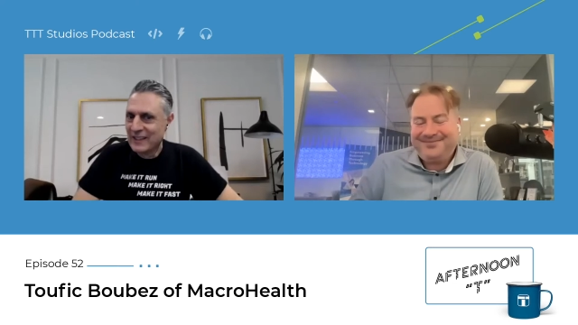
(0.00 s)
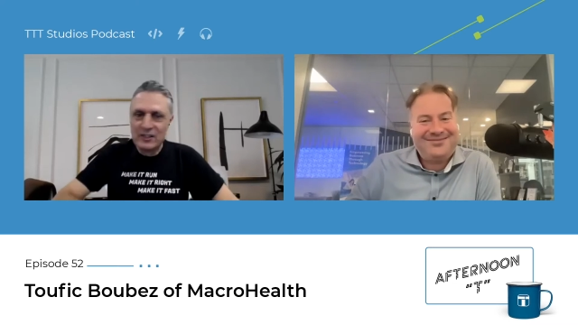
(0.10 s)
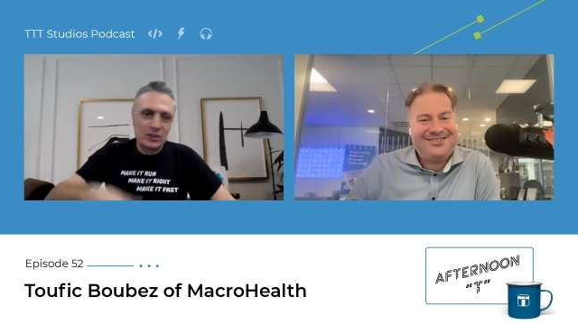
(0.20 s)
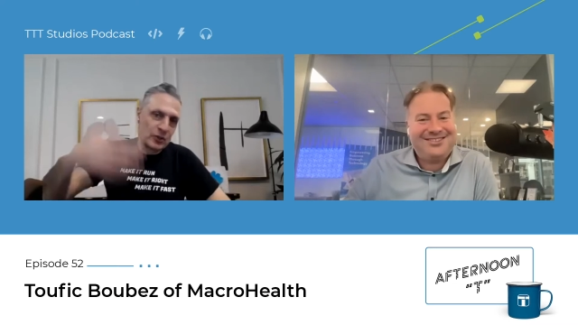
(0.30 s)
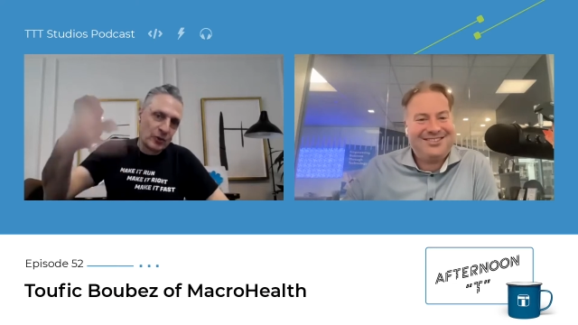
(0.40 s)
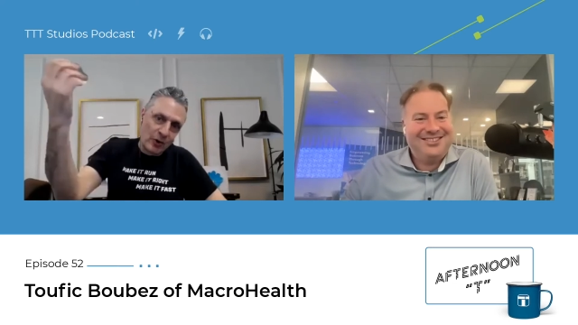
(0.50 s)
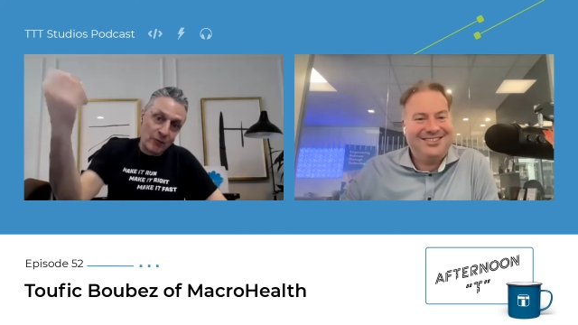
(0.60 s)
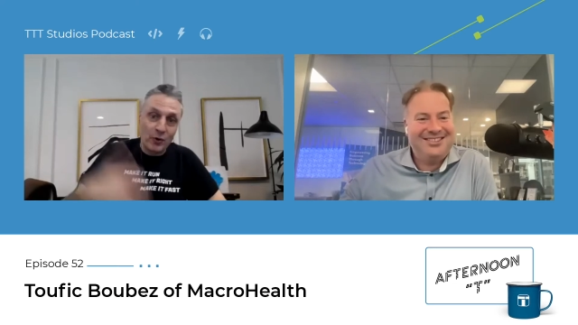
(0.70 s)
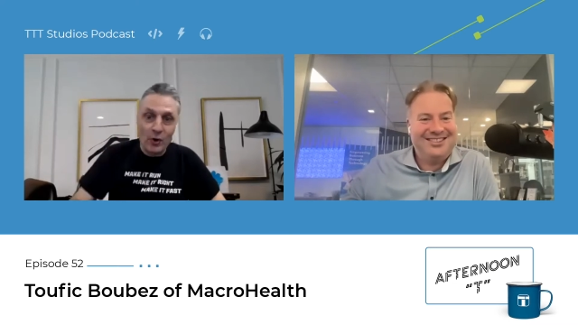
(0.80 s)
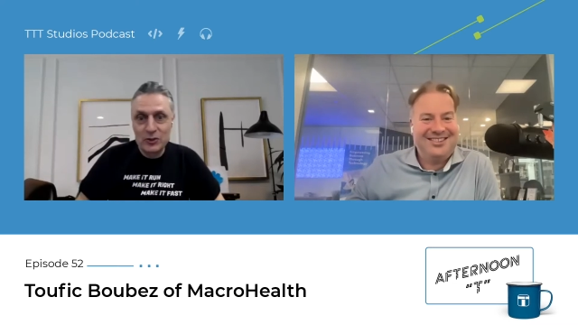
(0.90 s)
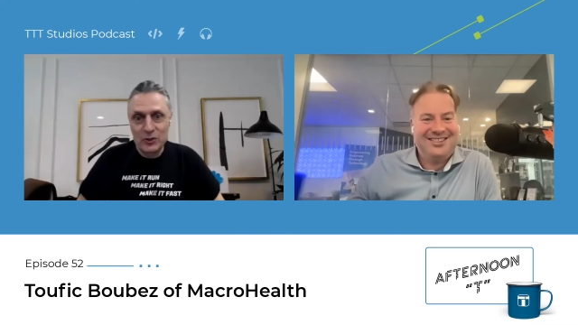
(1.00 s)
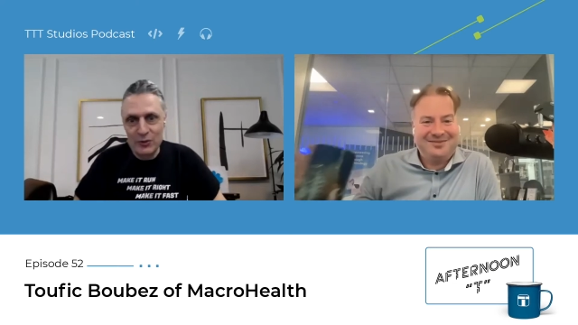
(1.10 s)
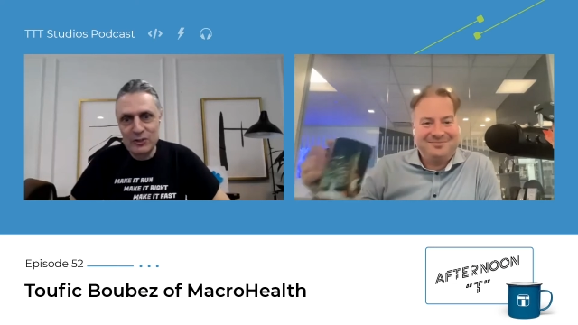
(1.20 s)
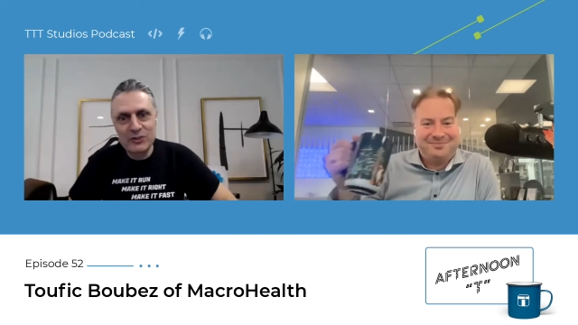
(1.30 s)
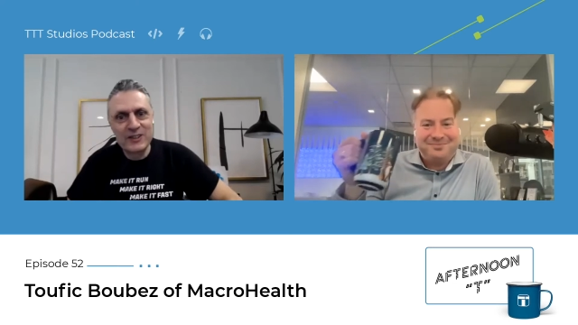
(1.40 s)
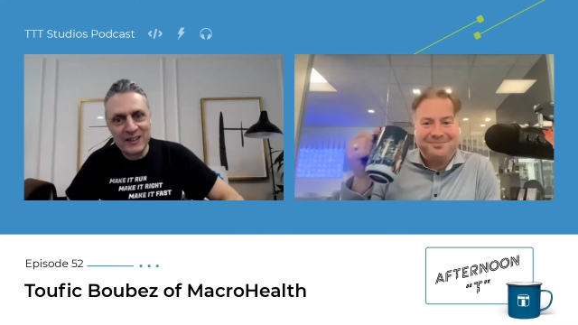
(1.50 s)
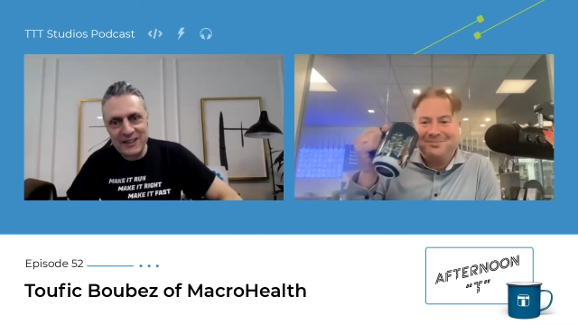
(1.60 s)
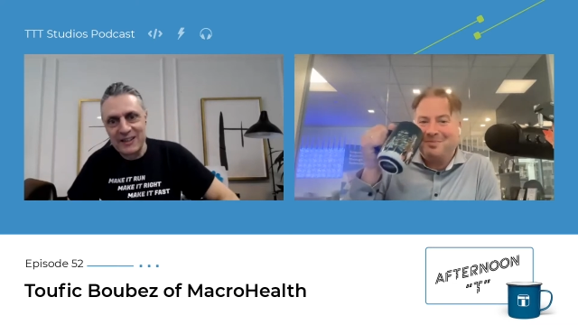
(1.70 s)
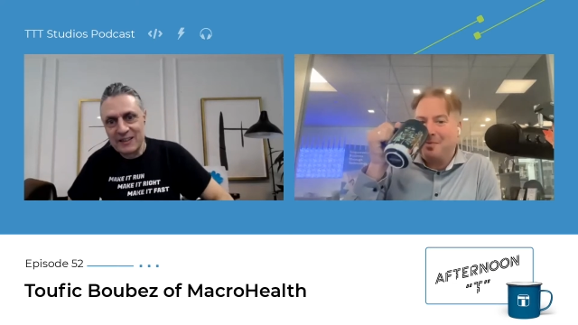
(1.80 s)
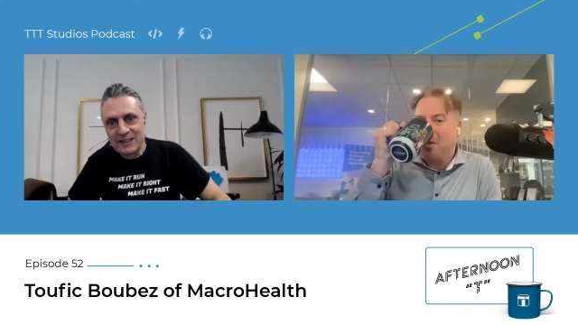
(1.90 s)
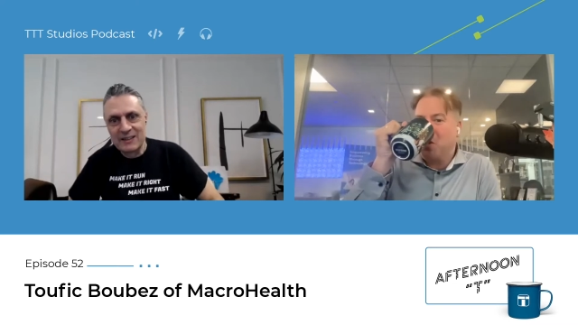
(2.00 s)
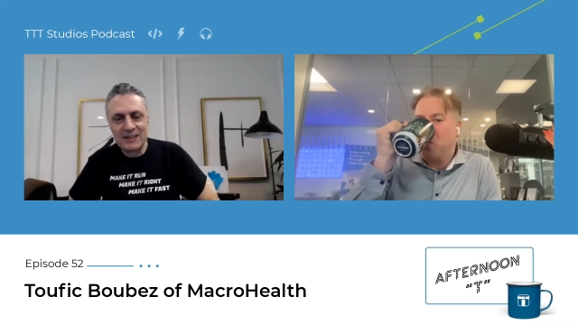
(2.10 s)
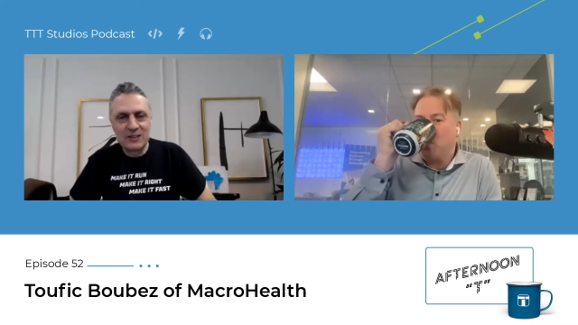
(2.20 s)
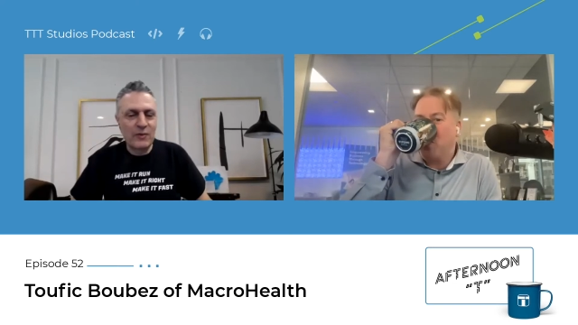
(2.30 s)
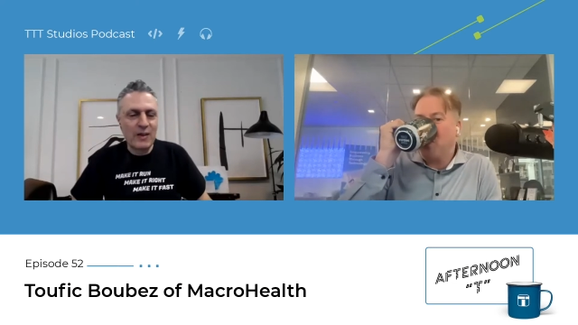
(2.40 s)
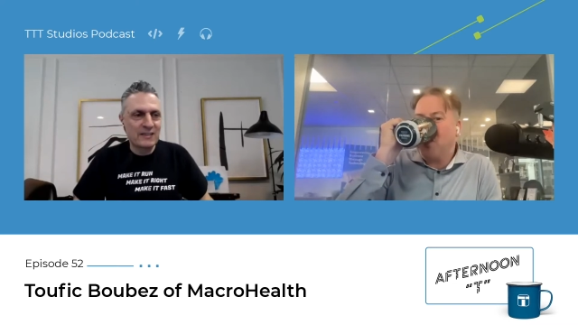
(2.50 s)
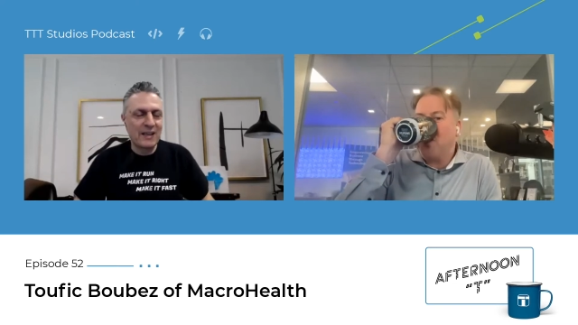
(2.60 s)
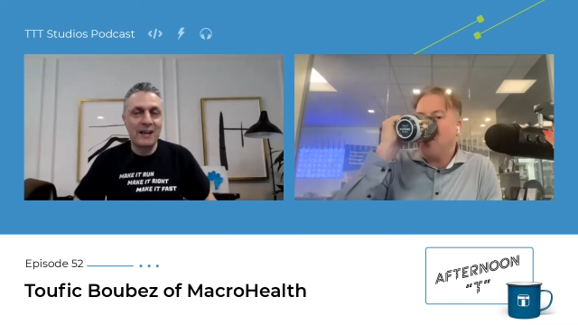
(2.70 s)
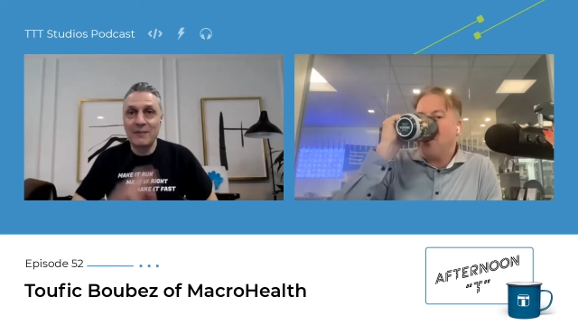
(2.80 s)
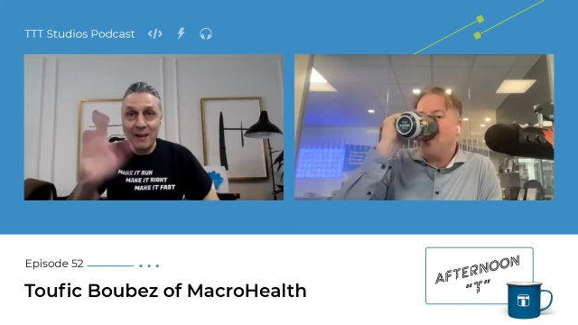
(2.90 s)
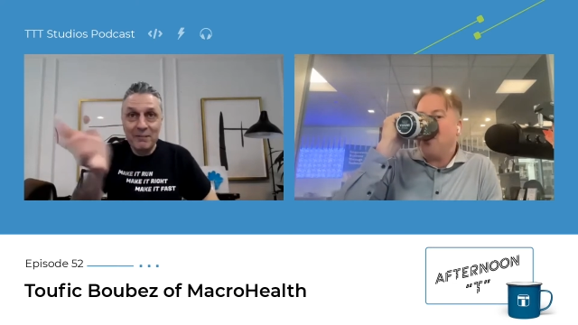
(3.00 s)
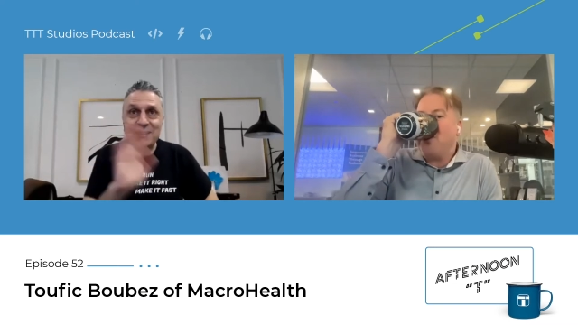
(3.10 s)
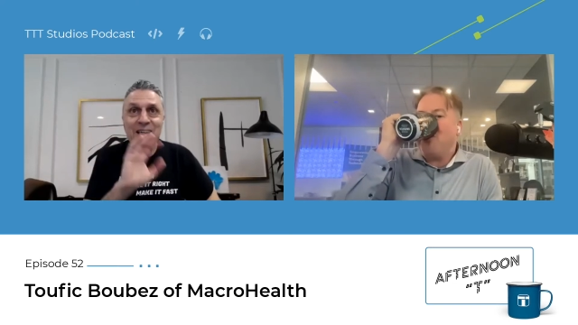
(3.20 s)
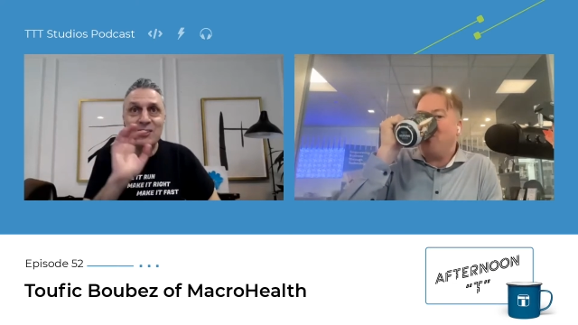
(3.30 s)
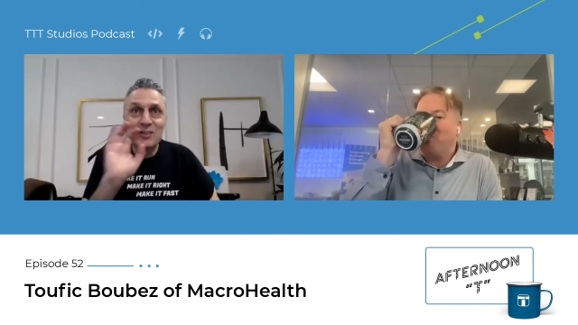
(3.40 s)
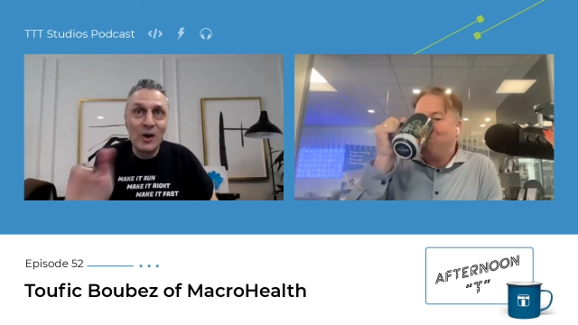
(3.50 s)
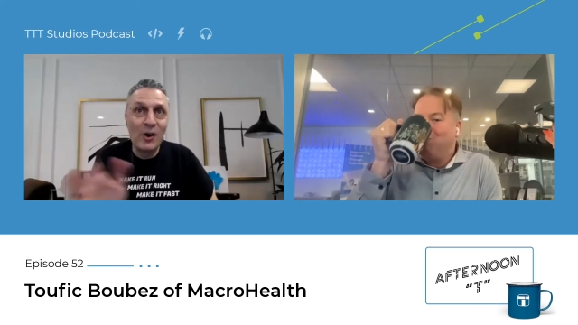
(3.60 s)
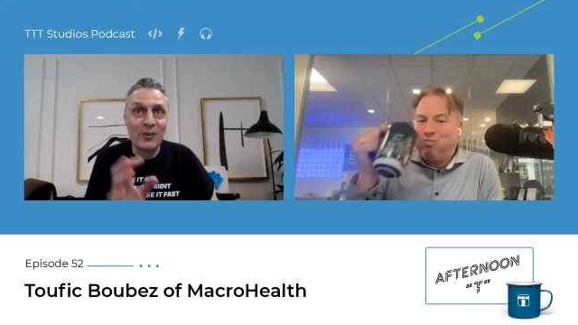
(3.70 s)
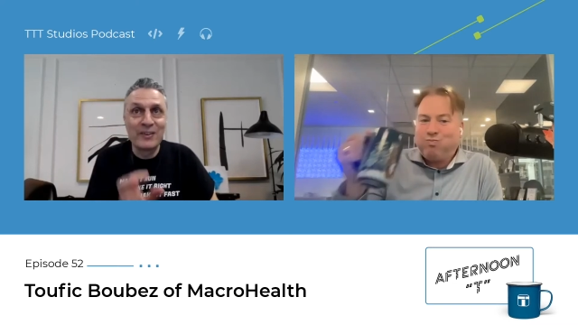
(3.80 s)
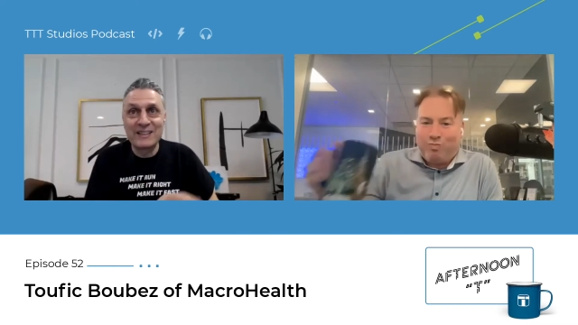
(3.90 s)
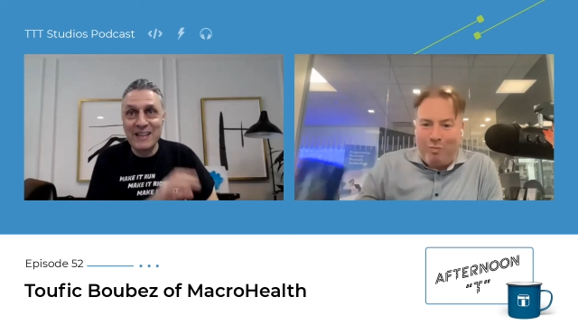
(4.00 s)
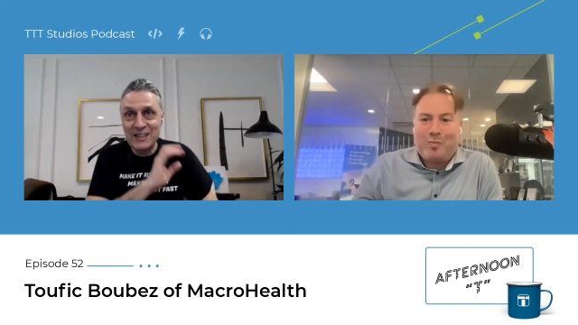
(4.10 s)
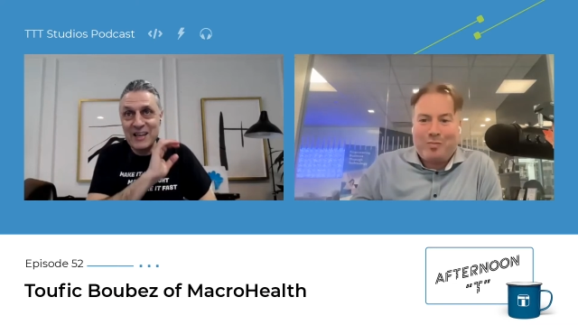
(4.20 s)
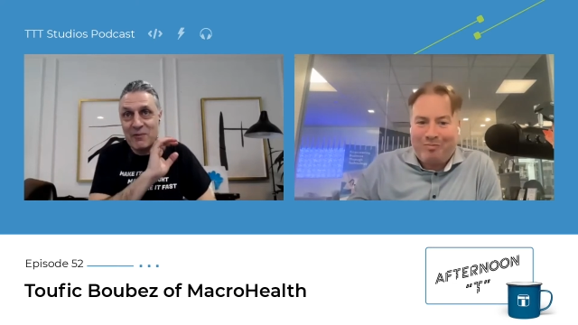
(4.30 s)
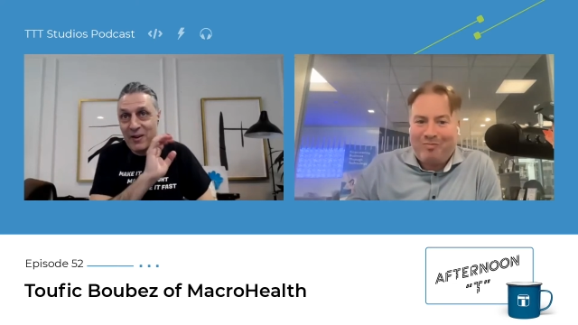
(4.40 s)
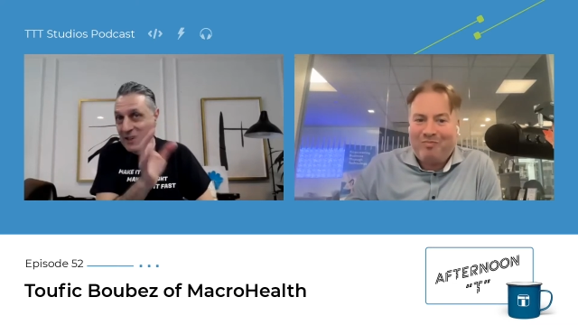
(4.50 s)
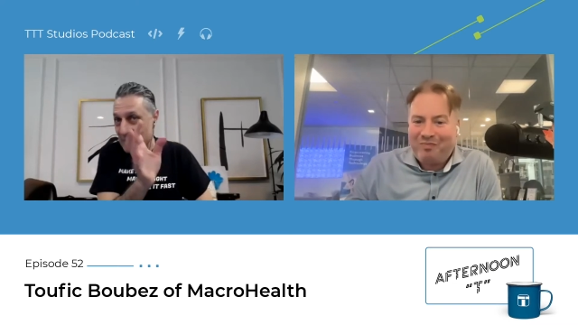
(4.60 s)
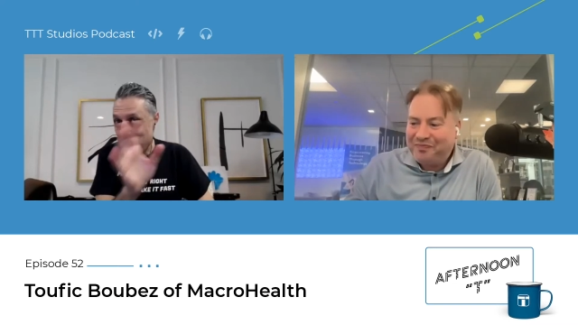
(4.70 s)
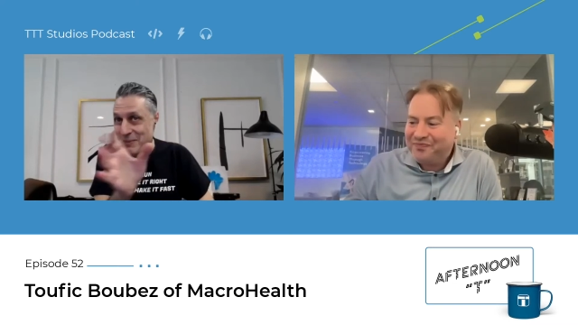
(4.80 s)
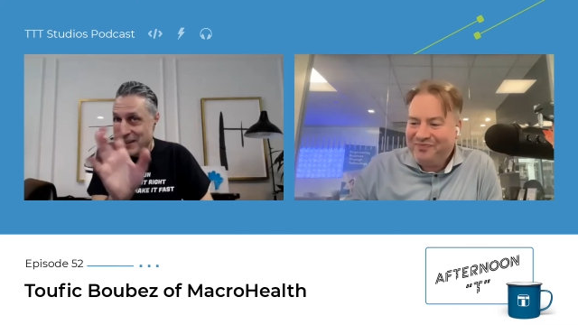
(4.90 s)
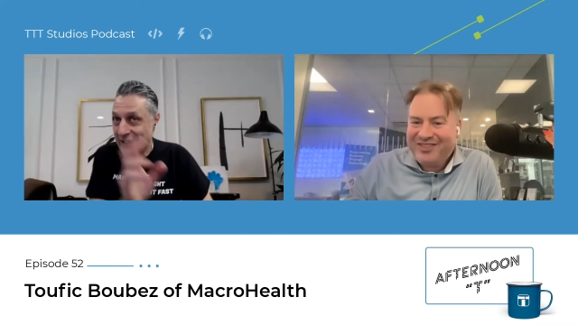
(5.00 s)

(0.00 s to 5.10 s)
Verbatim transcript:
Speaker 1: So of course you're interested in advancing. I'm saying no. That's actually I find it maybe a